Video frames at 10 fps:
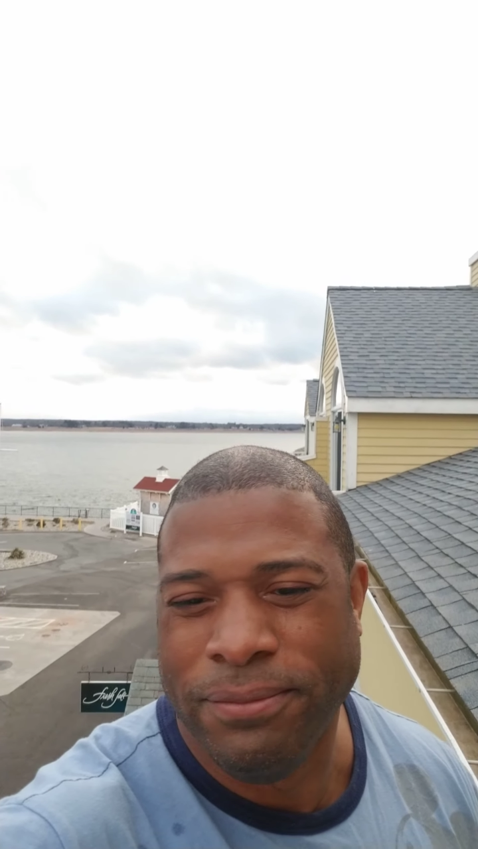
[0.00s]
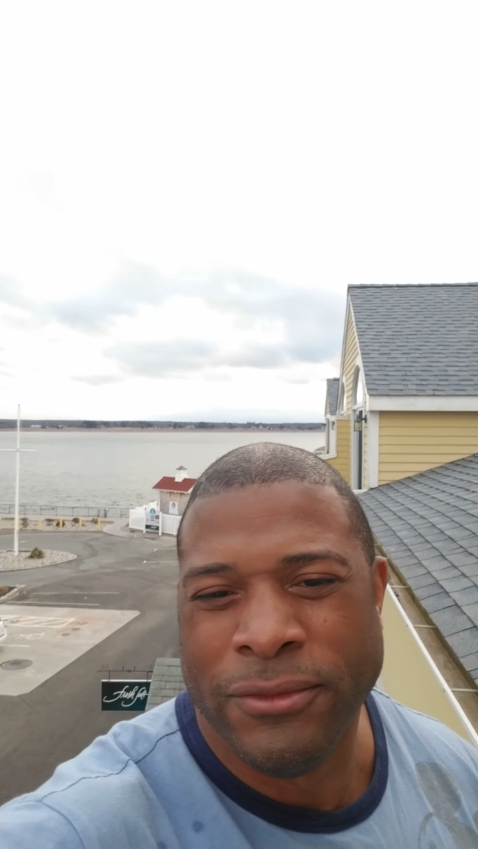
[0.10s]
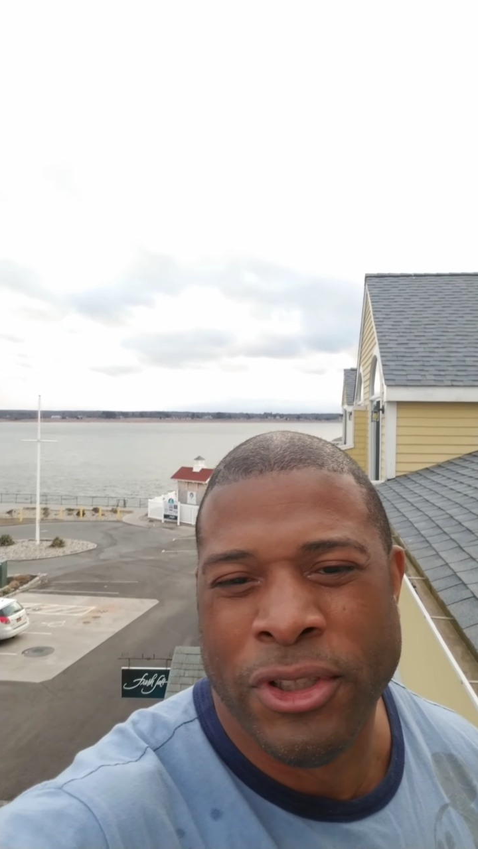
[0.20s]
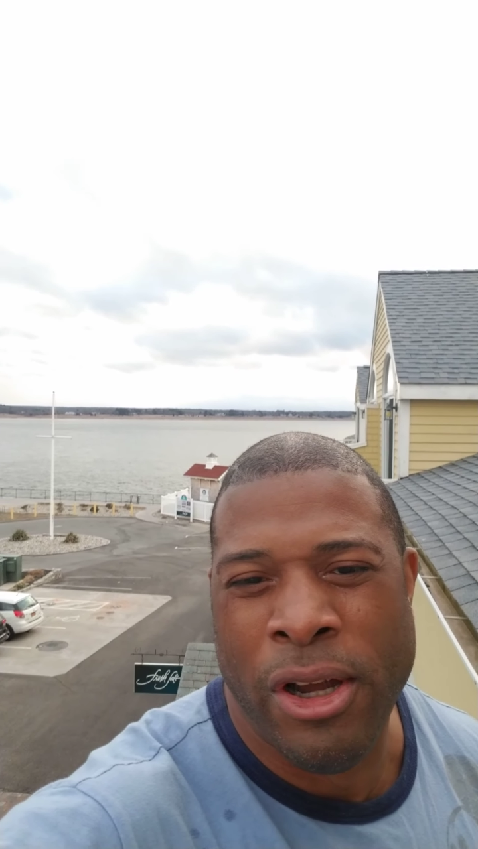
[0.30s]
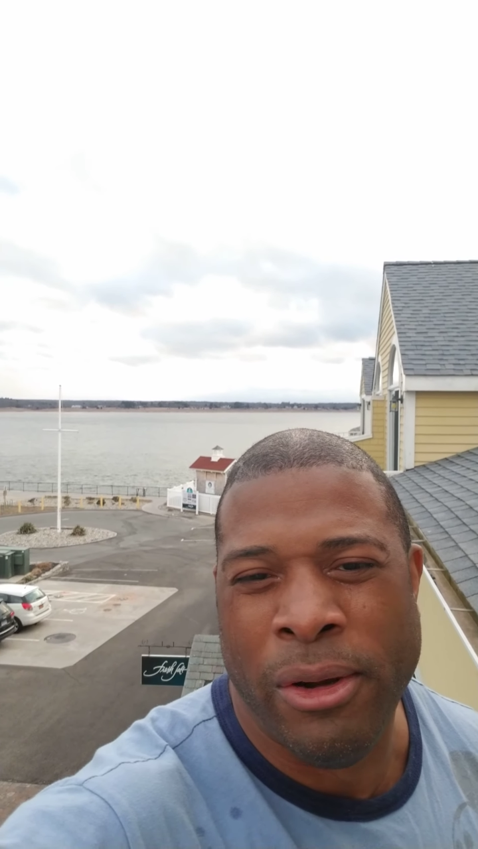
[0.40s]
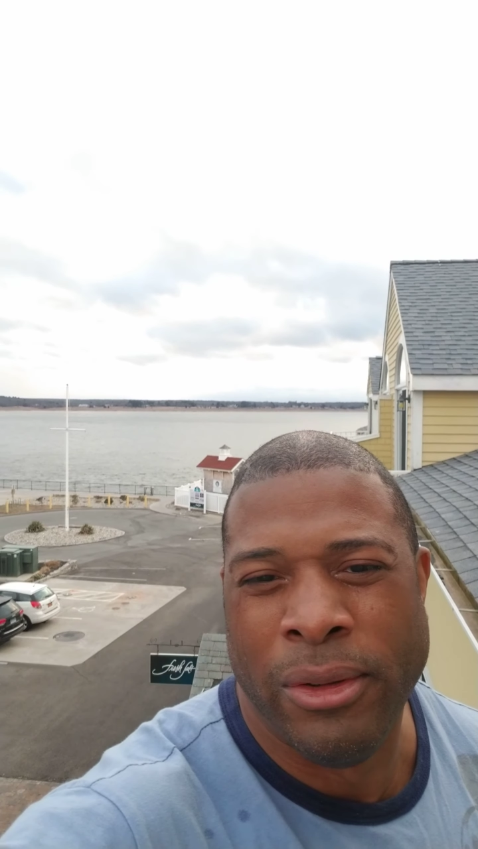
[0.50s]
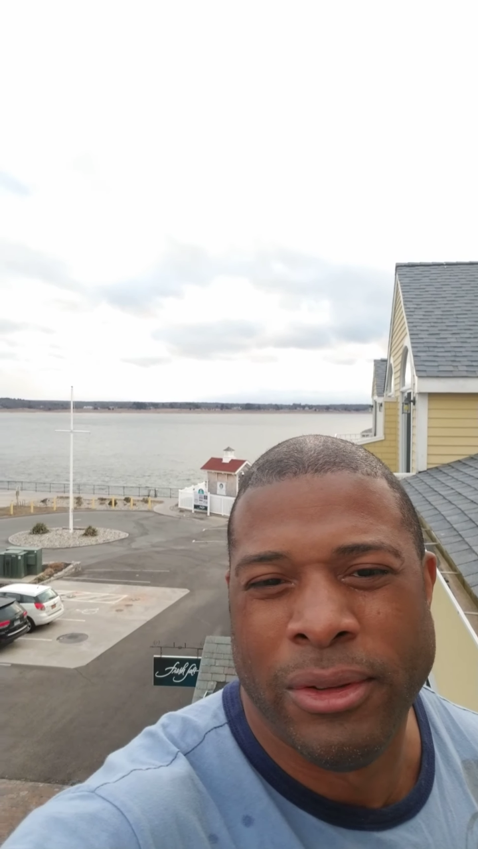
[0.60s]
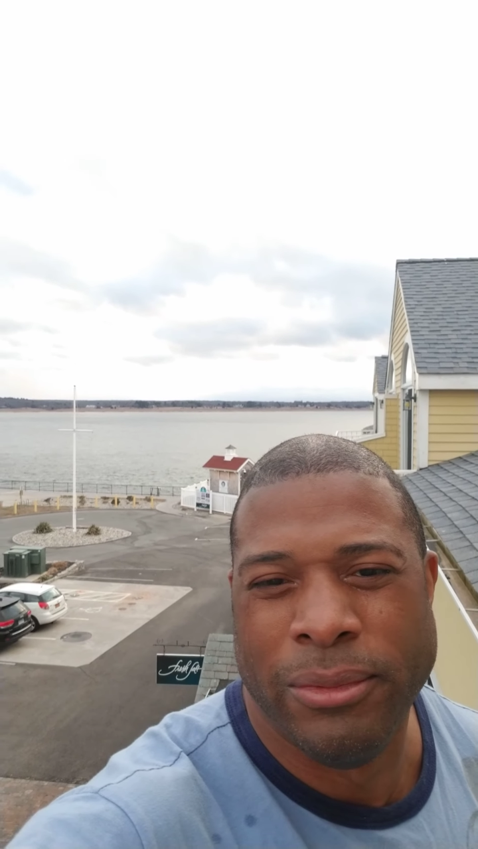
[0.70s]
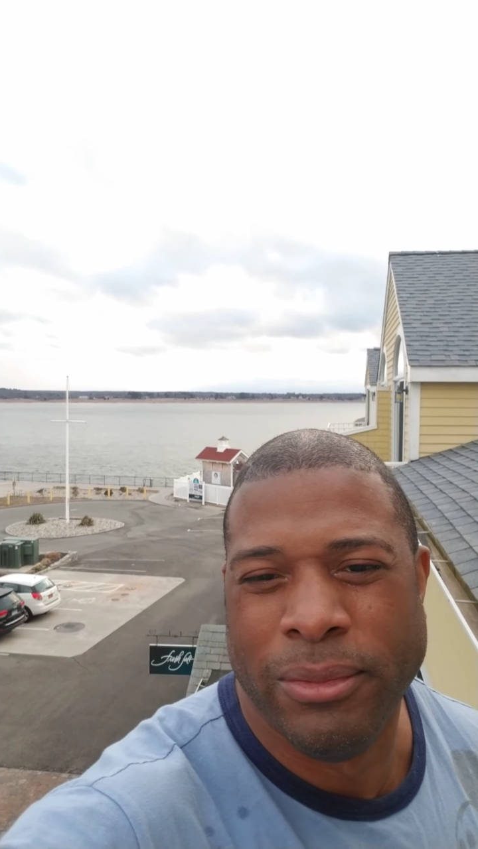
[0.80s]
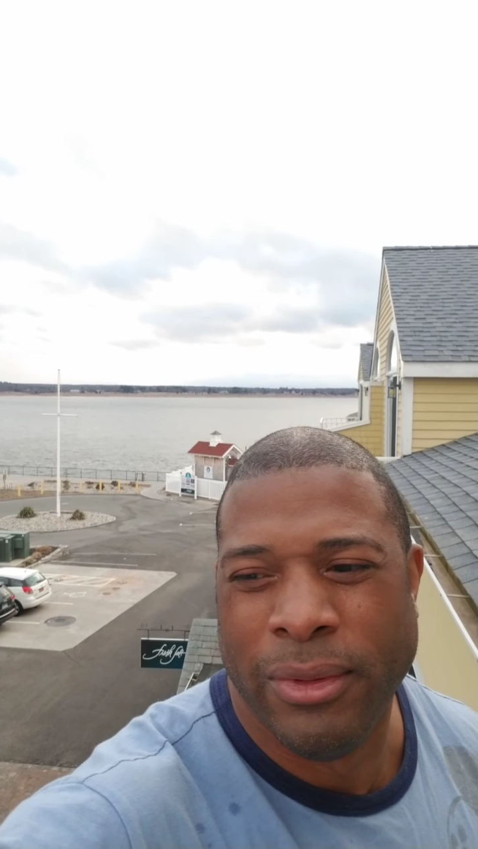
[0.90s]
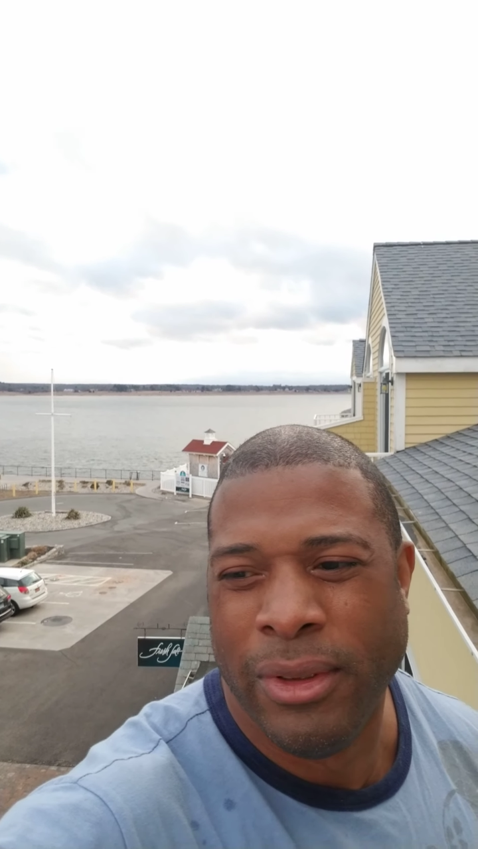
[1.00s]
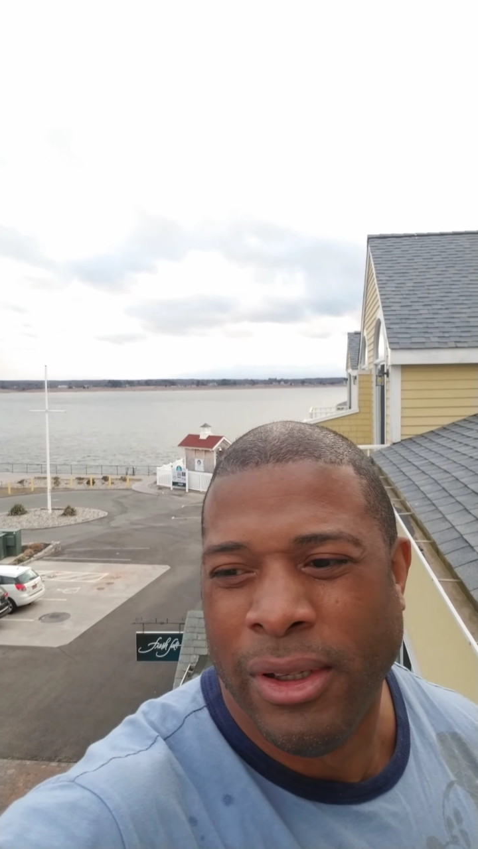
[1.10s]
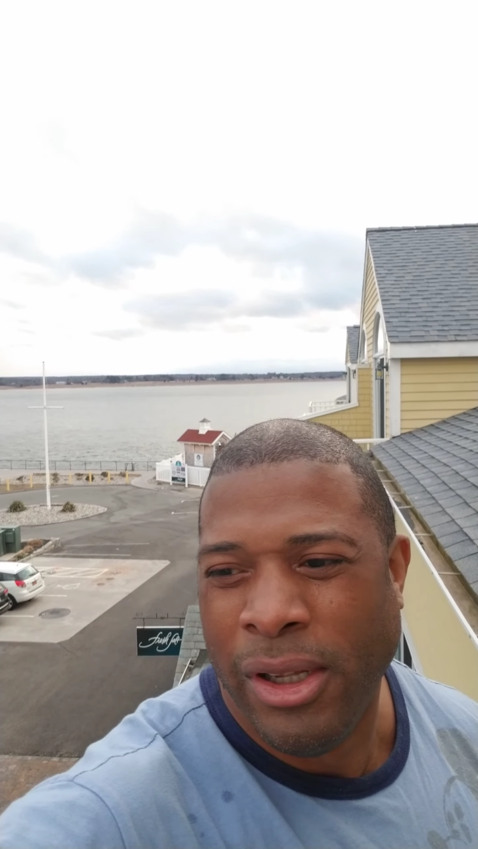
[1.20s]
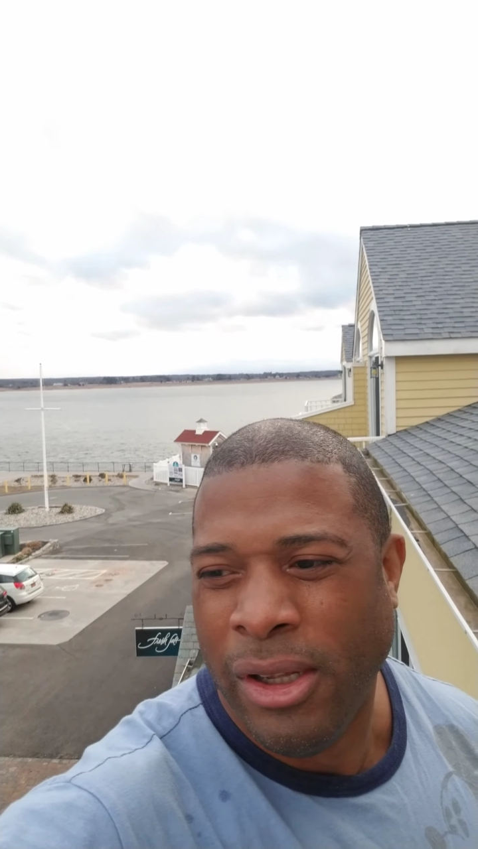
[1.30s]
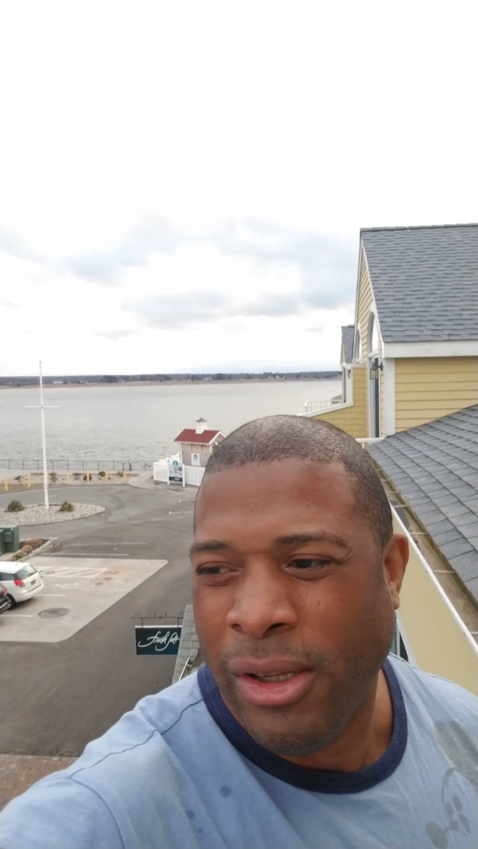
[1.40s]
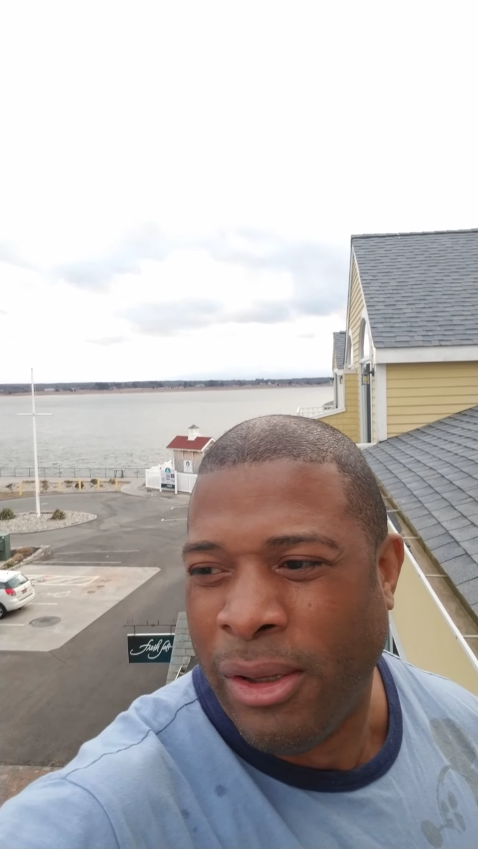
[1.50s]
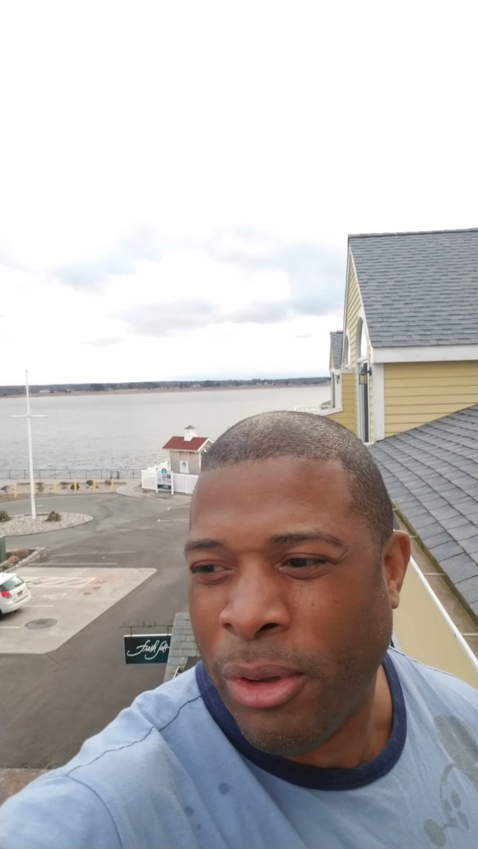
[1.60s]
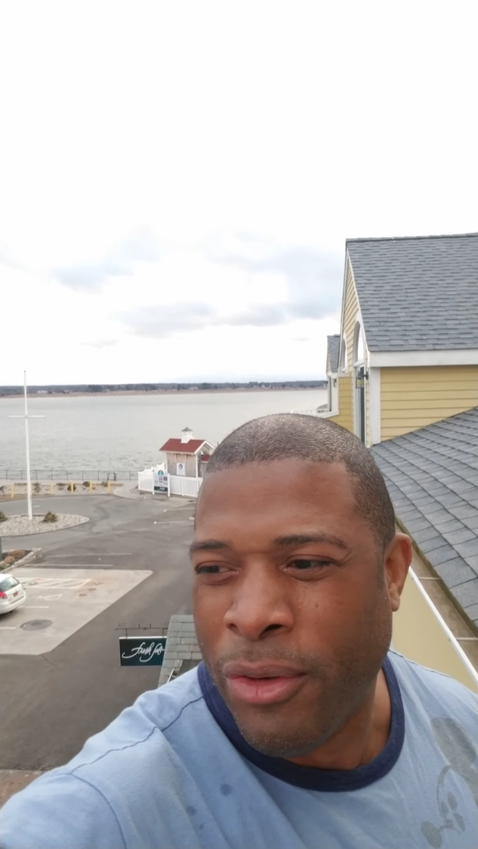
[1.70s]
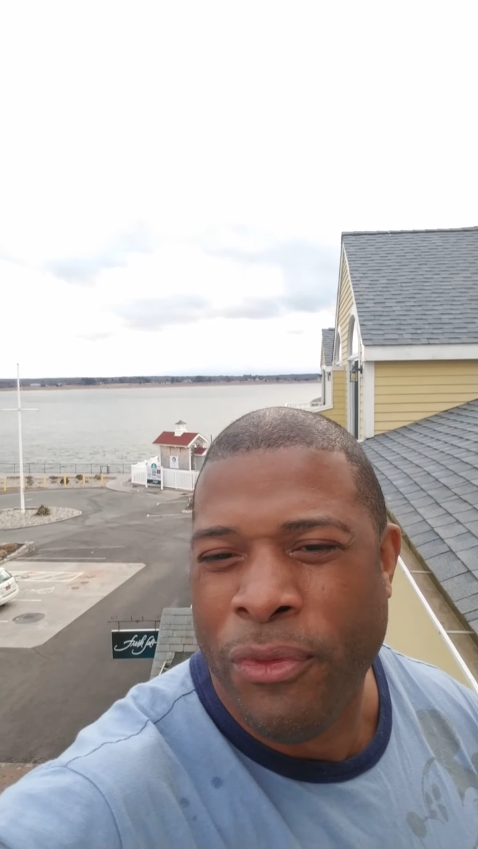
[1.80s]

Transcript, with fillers: So looking